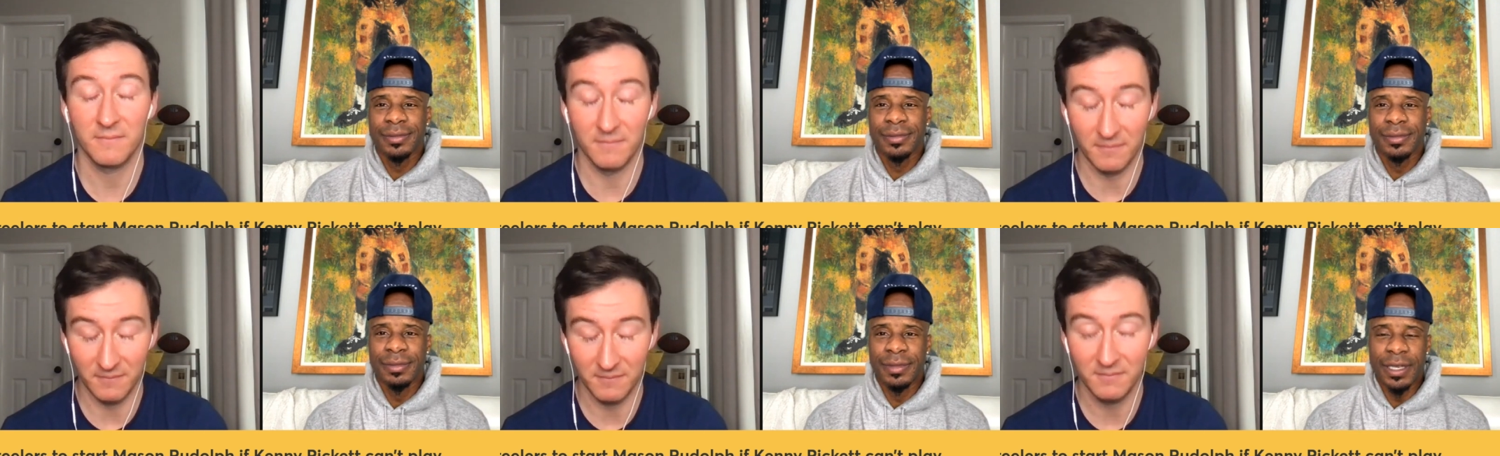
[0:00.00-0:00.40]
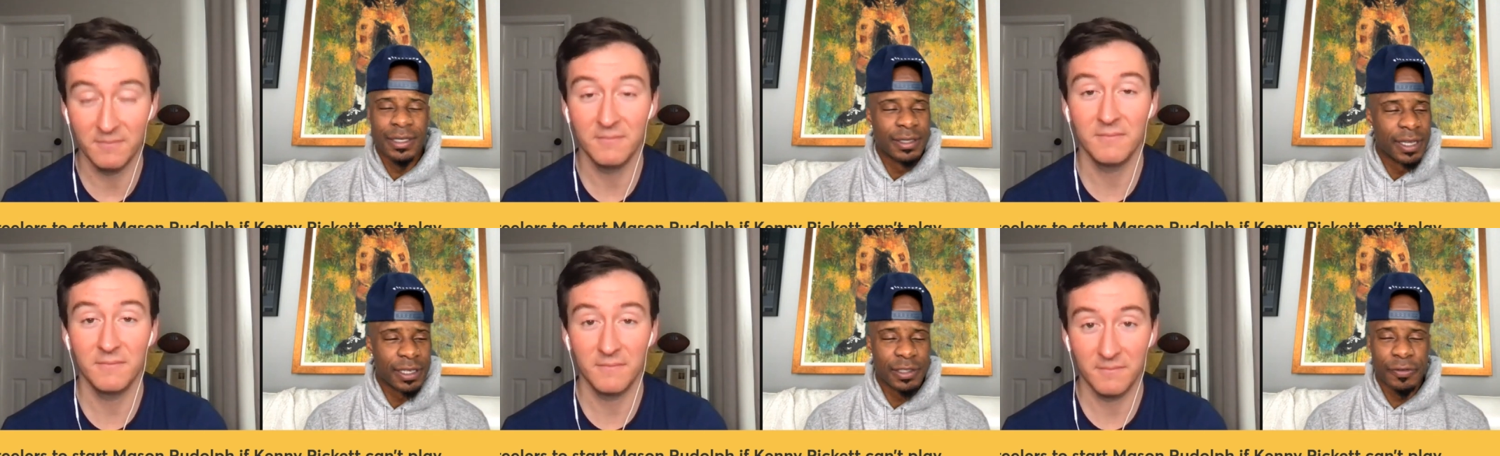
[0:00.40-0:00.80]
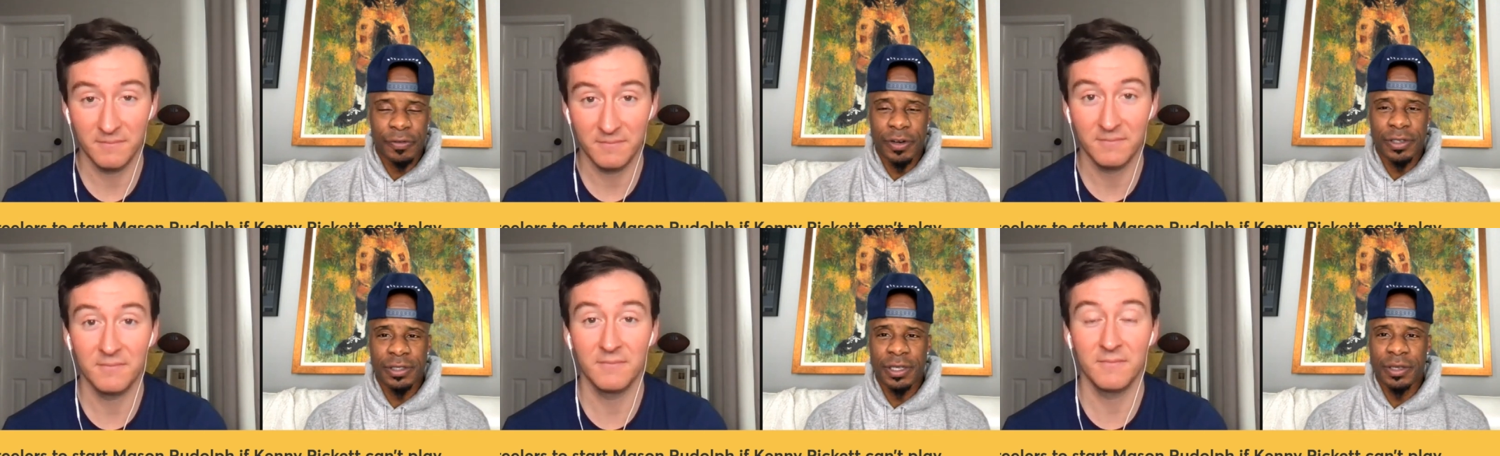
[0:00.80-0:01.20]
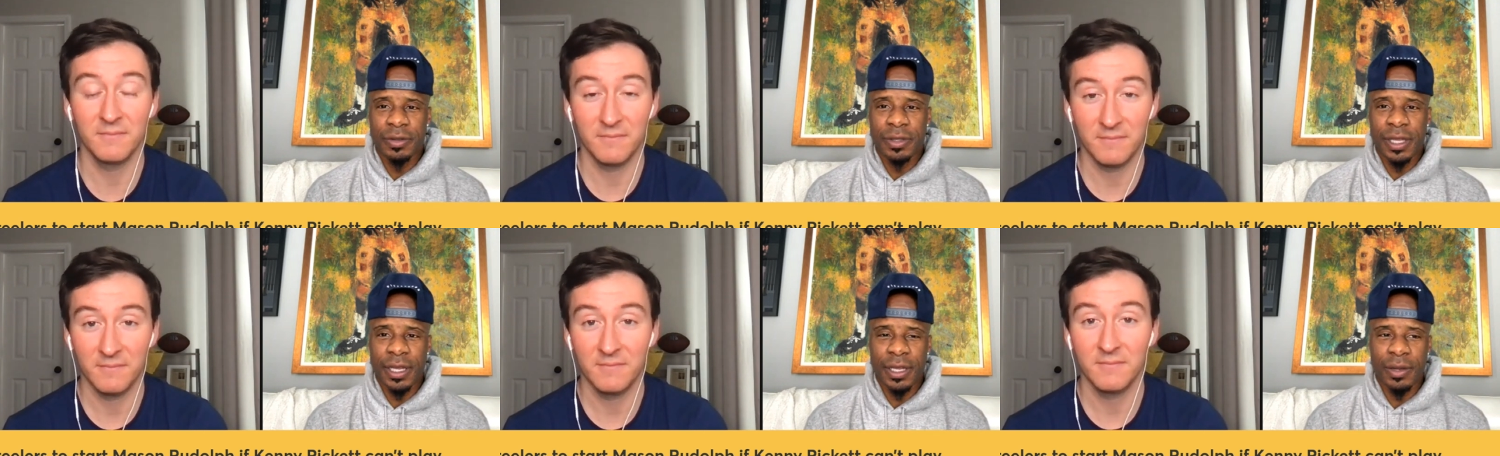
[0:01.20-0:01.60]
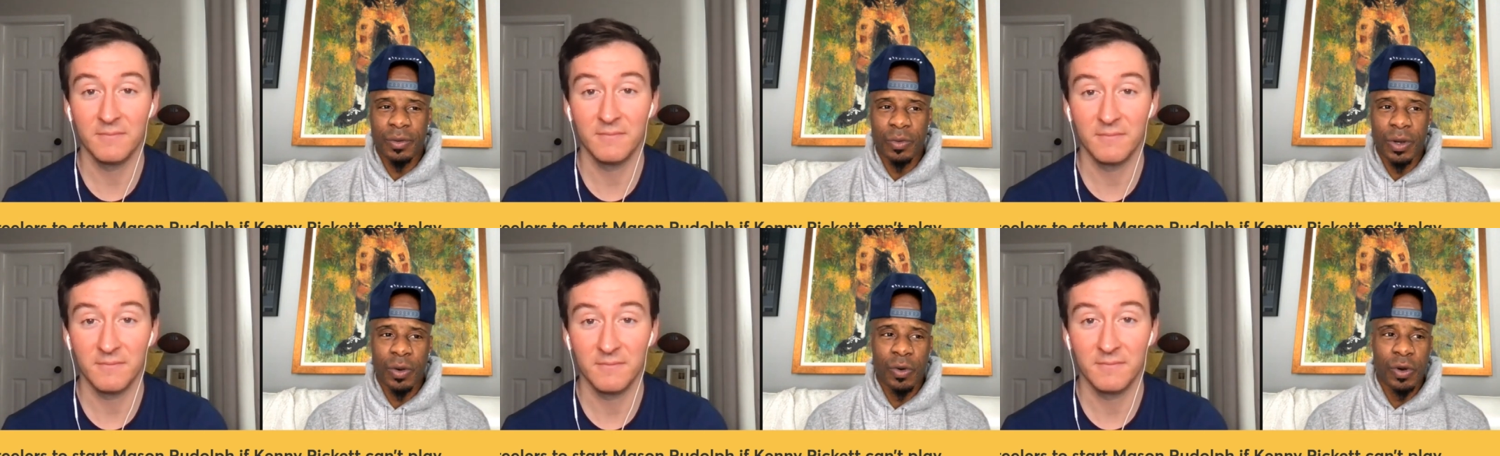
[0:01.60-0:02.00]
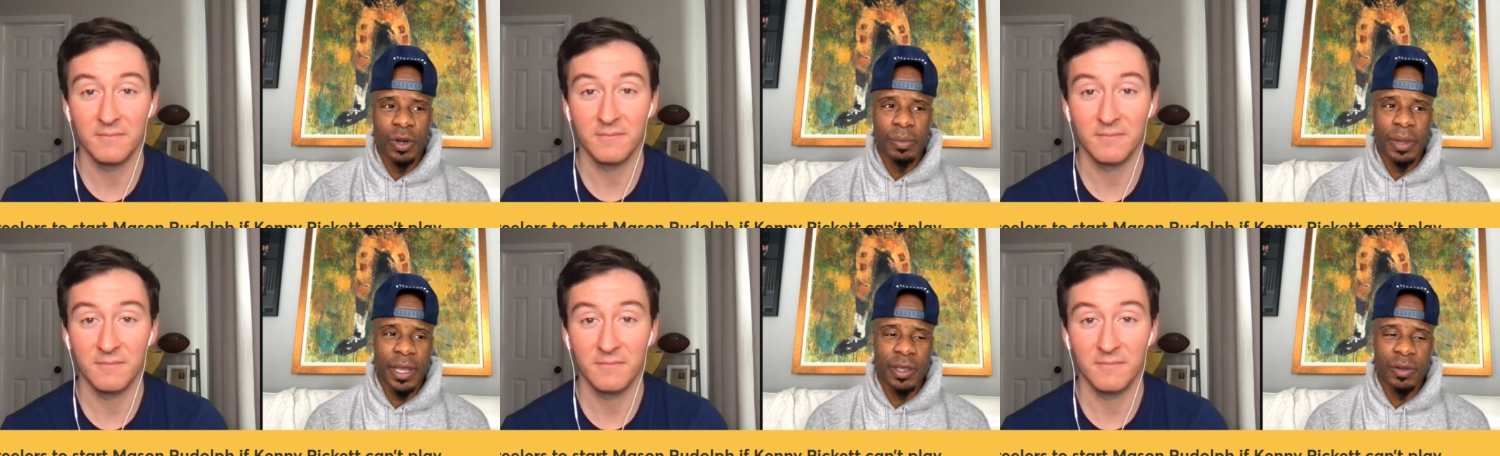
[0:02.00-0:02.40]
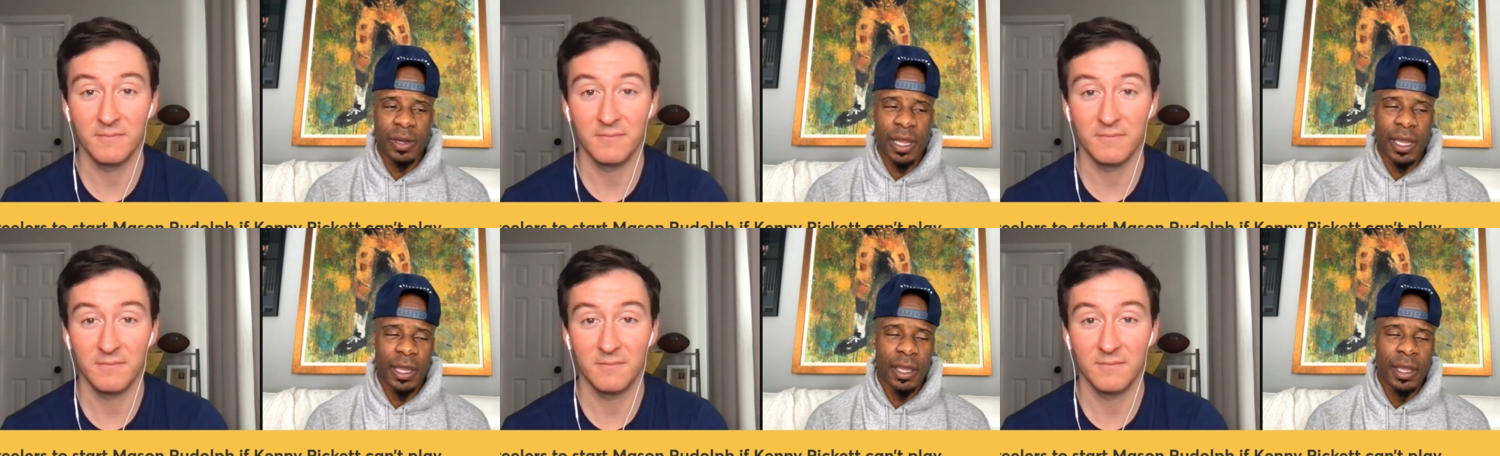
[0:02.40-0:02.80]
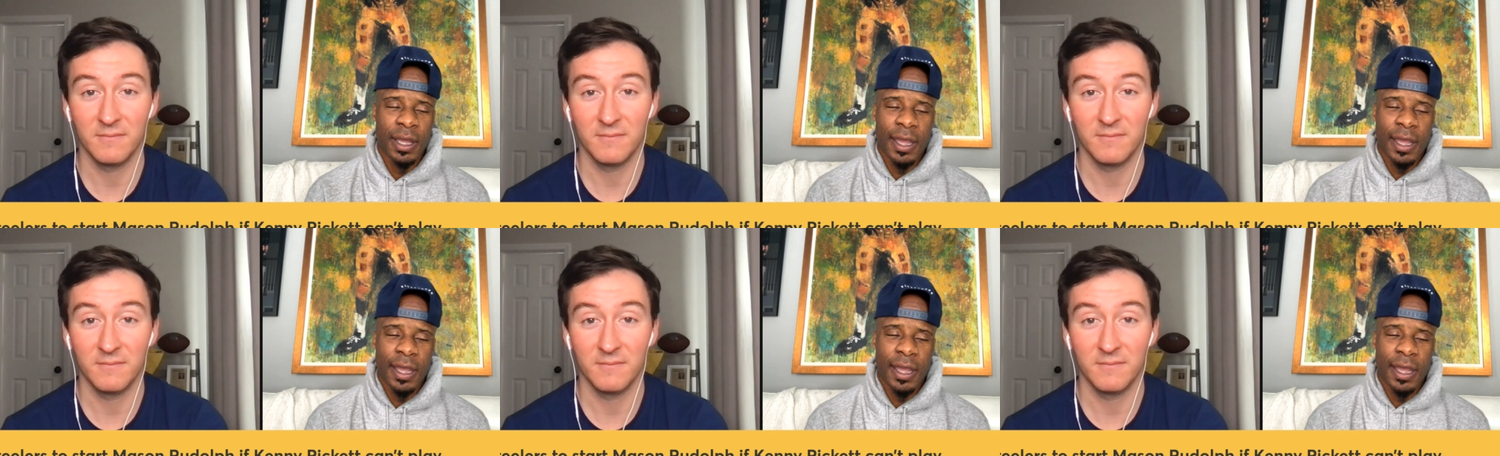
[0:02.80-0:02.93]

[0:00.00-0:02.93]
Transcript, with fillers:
Speaker 1: Mm-hmm. That's that's the first thing you think. What quarterback you like?